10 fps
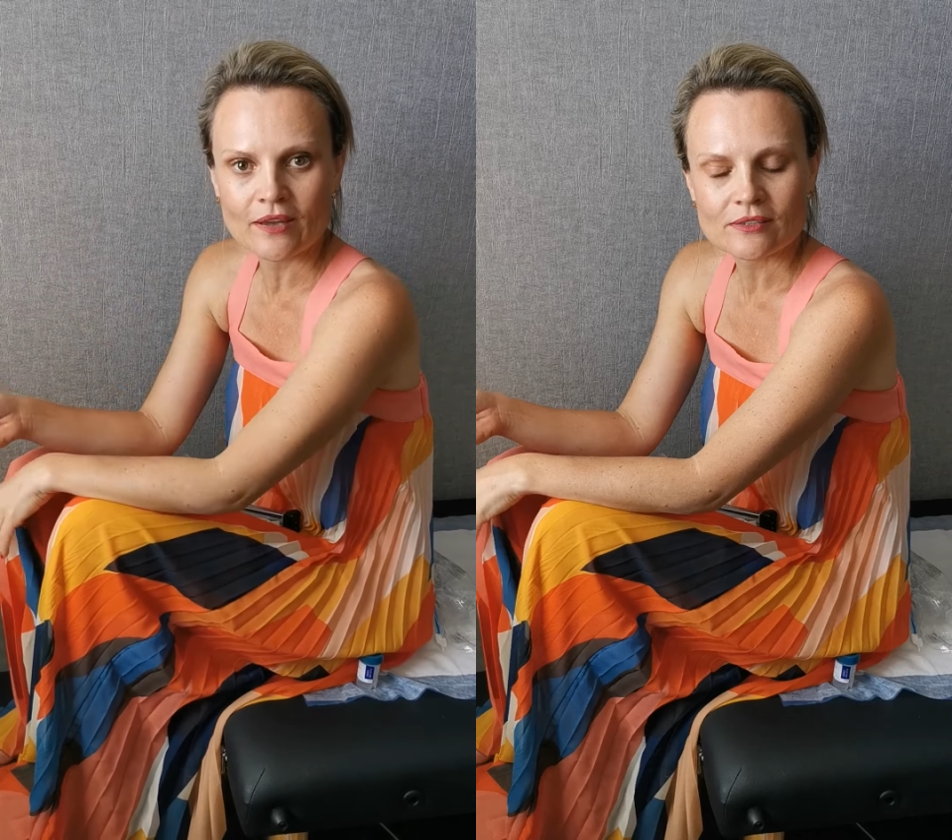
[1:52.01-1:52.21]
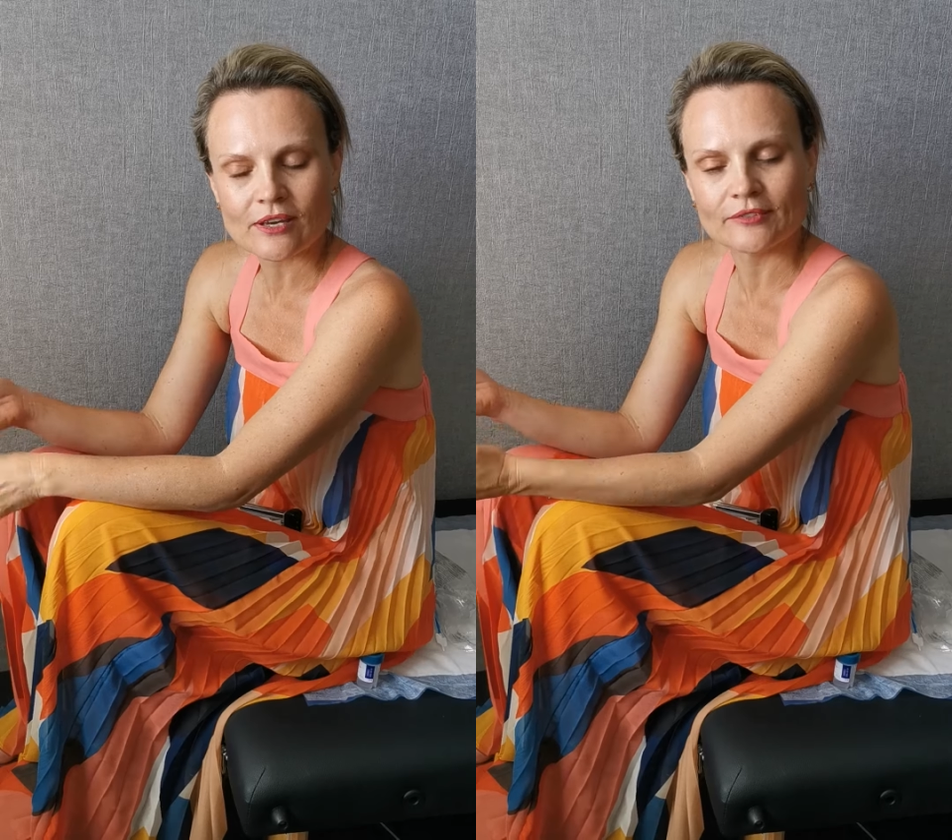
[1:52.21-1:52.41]

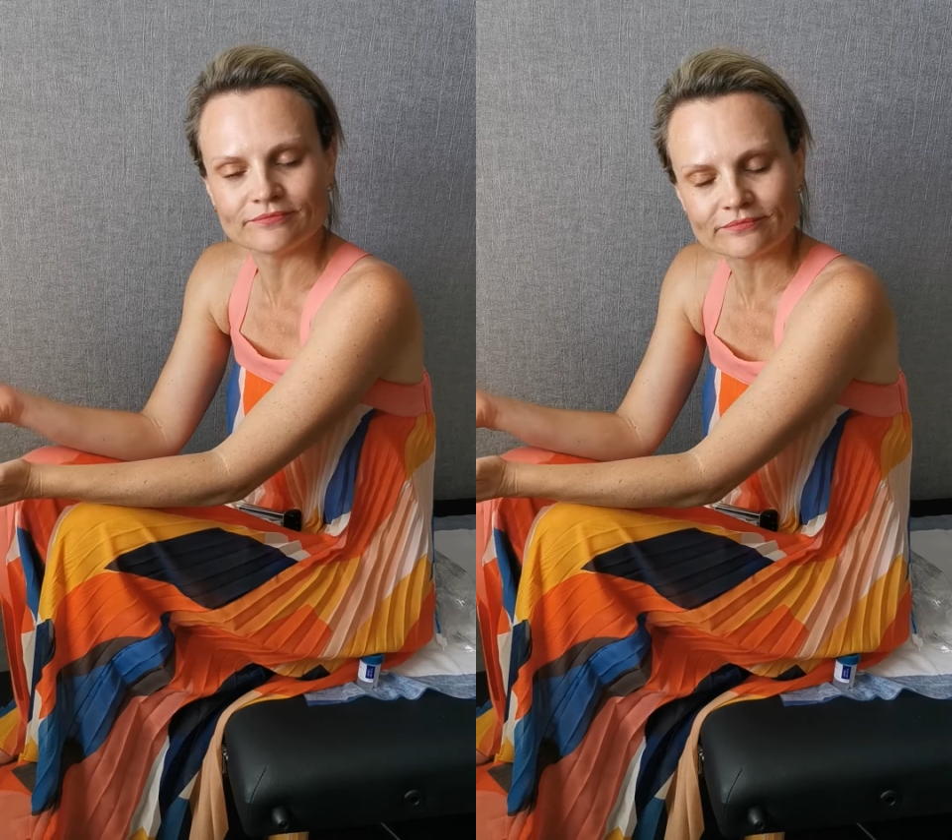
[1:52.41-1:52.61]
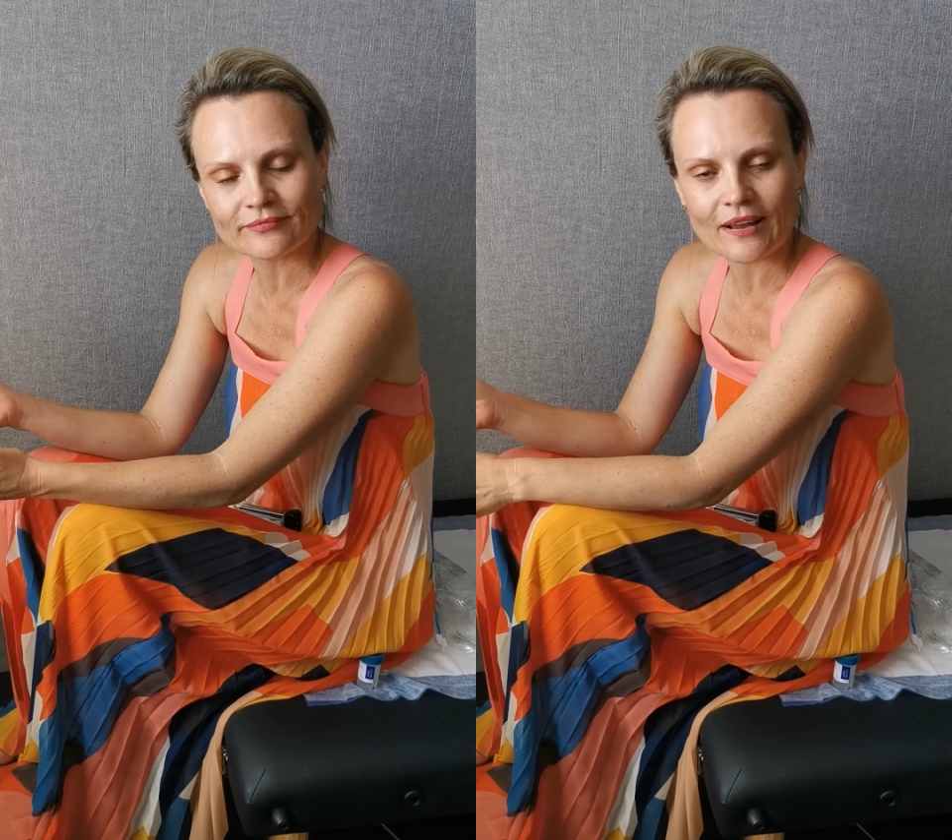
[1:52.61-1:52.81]
So
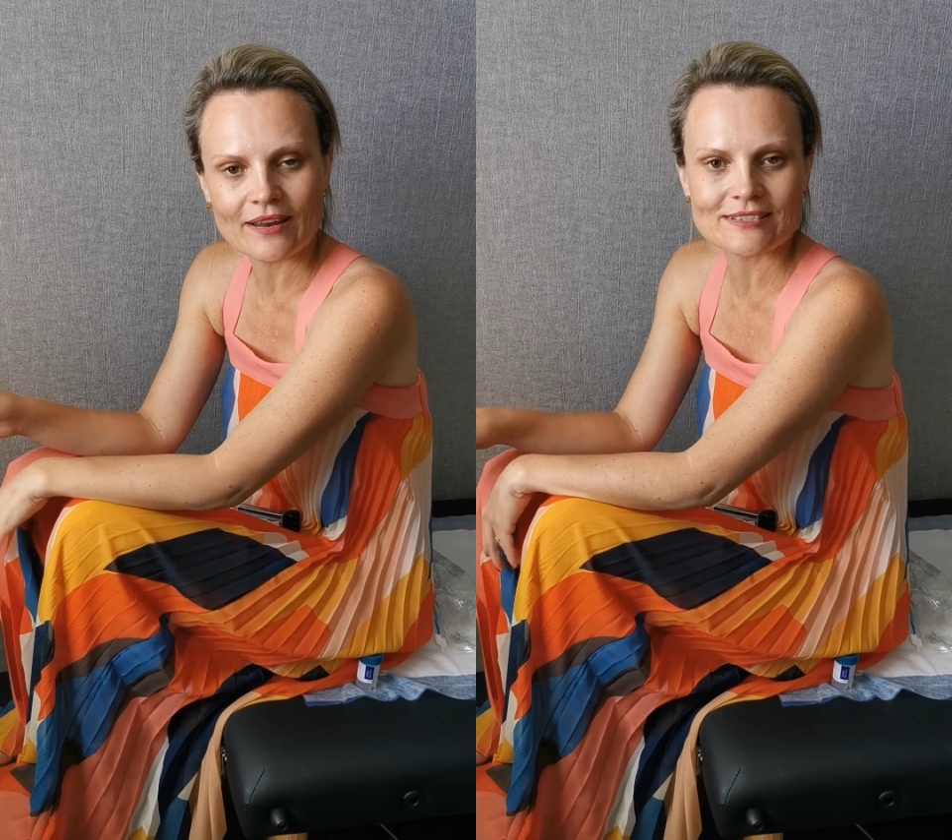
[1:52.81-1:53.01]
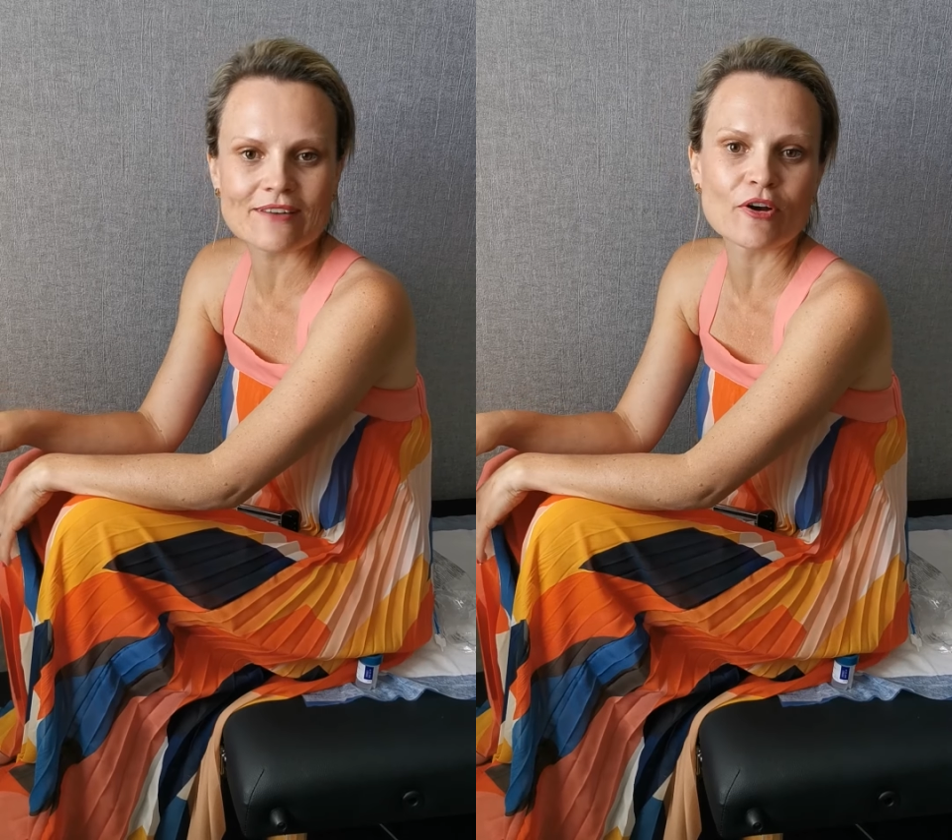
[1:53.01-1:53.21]

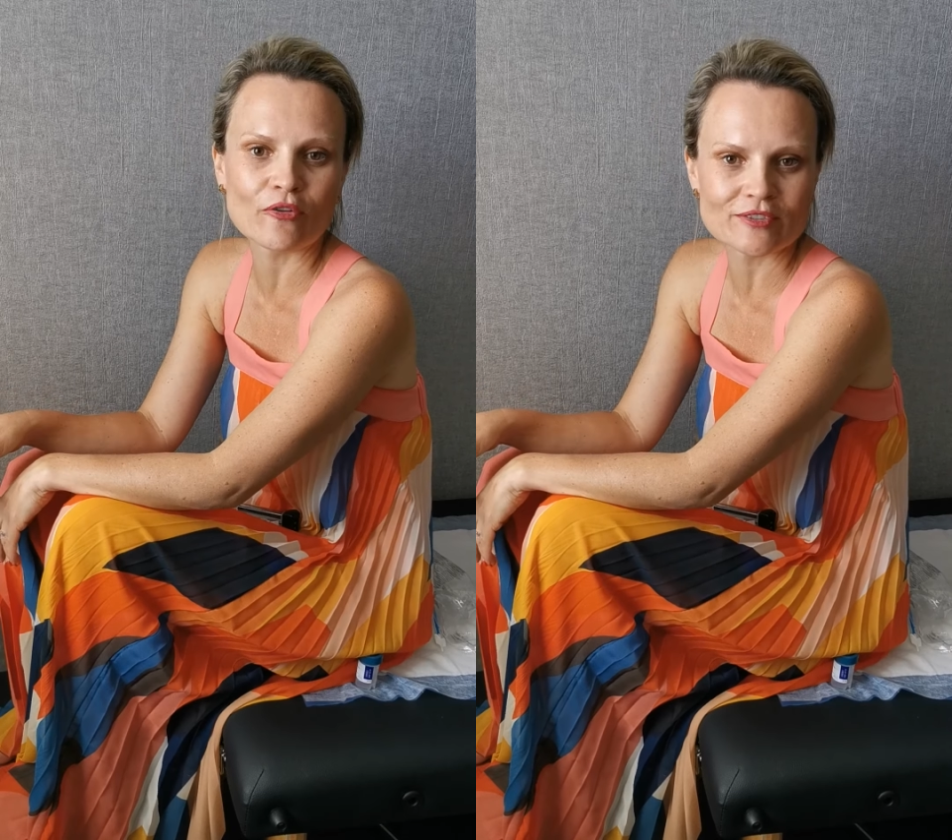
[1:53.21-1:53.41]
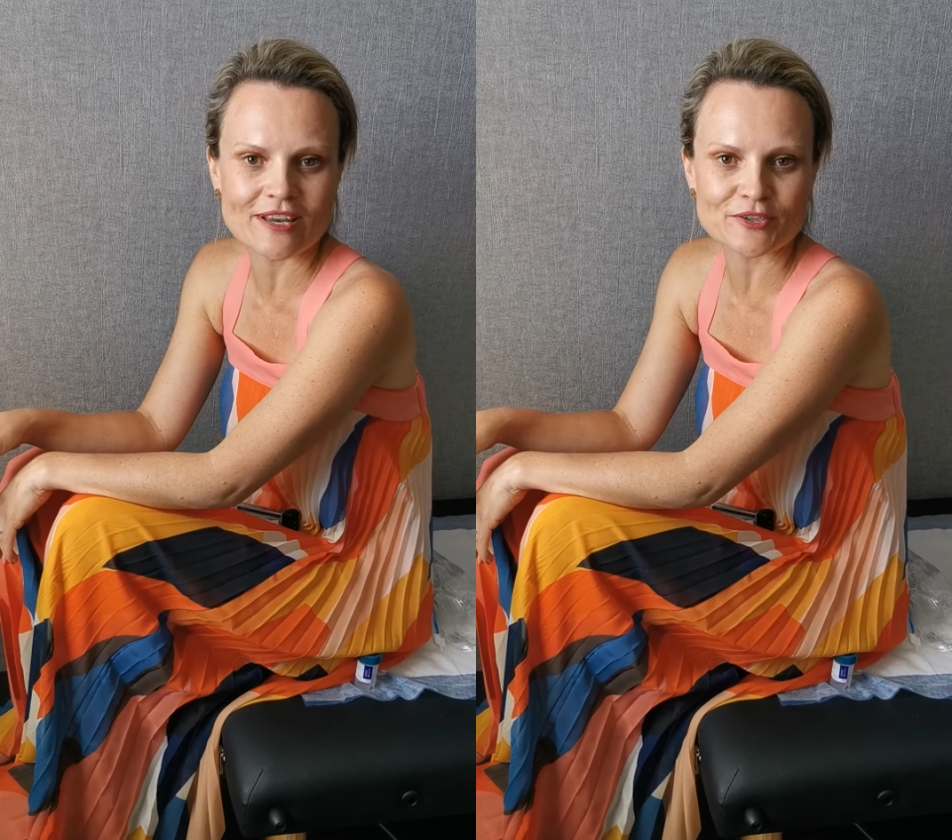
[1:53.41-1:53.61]
let's have a
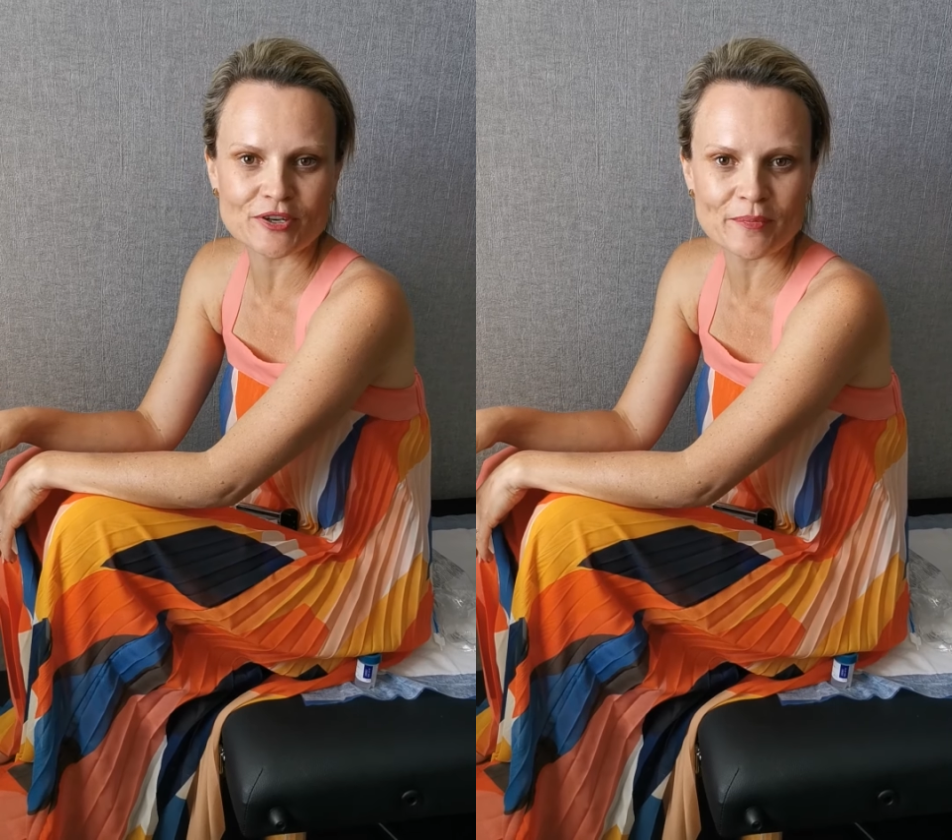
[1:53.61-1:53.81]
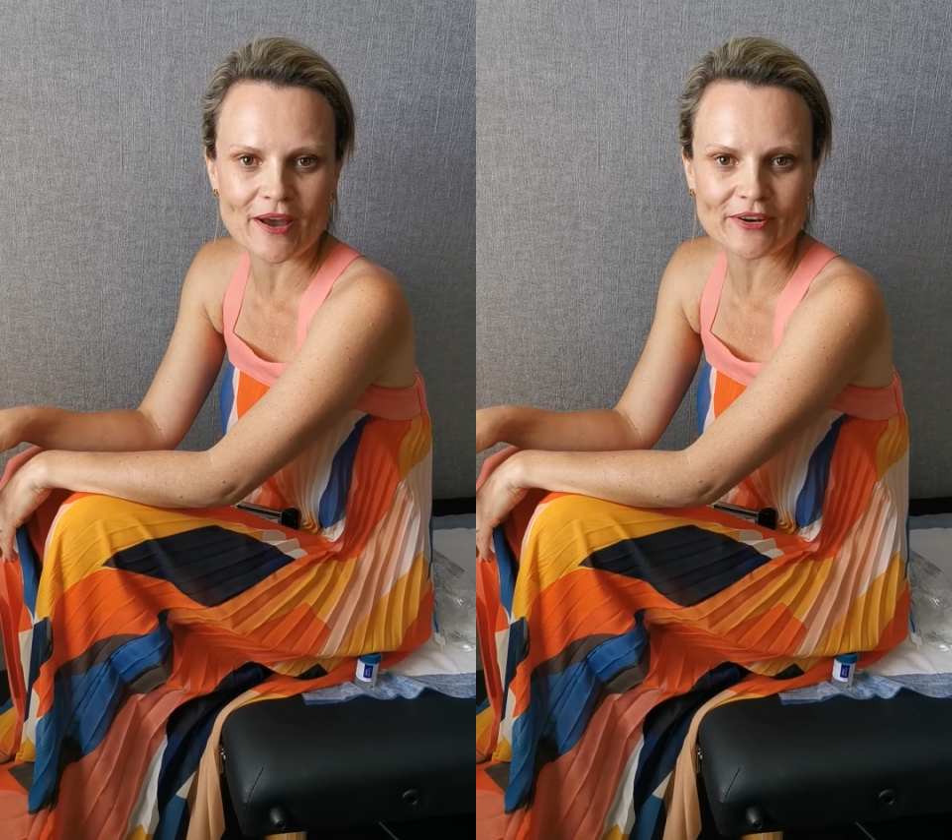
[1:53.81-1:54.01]

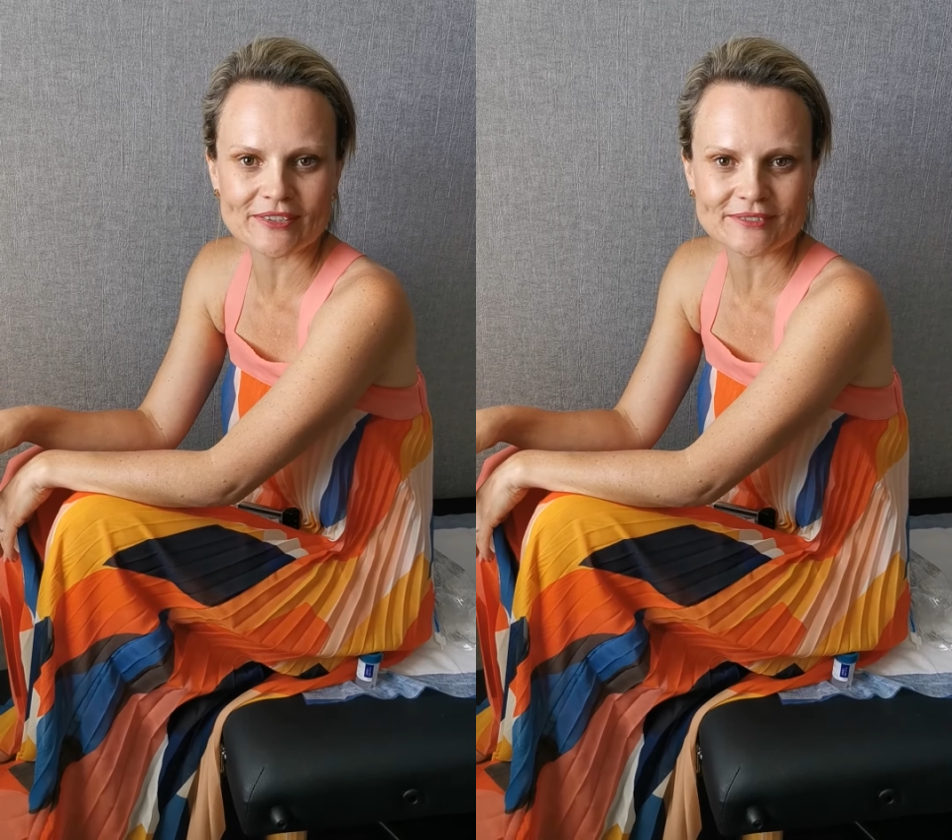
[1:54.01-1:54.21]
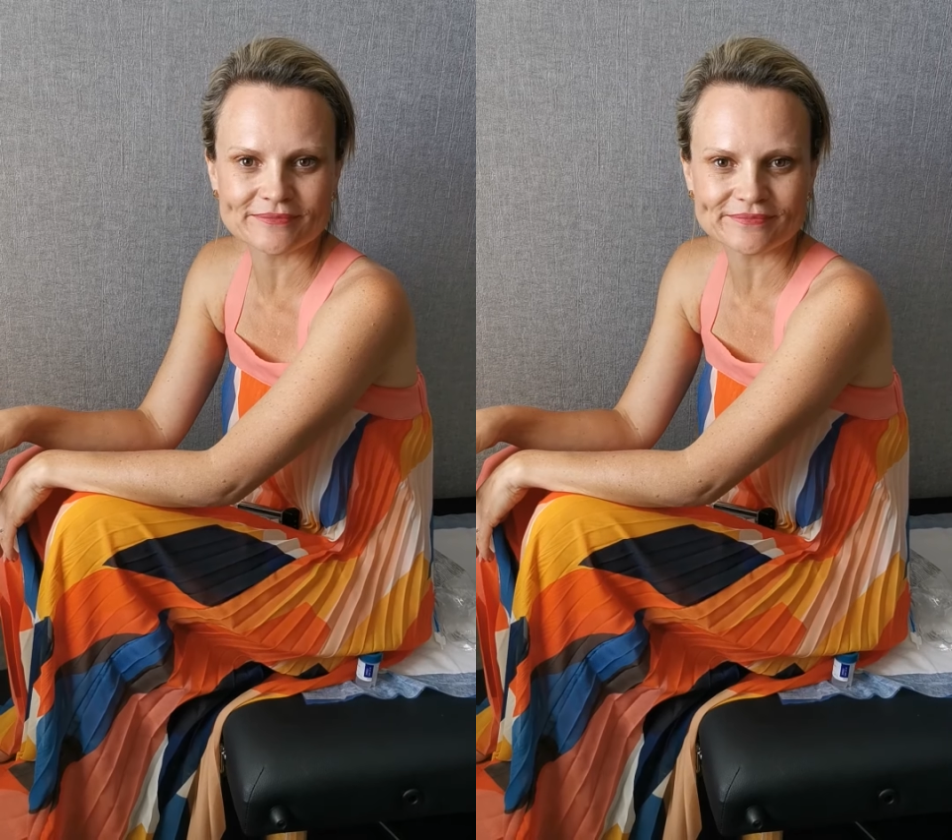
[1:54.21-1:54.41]
conversation about it.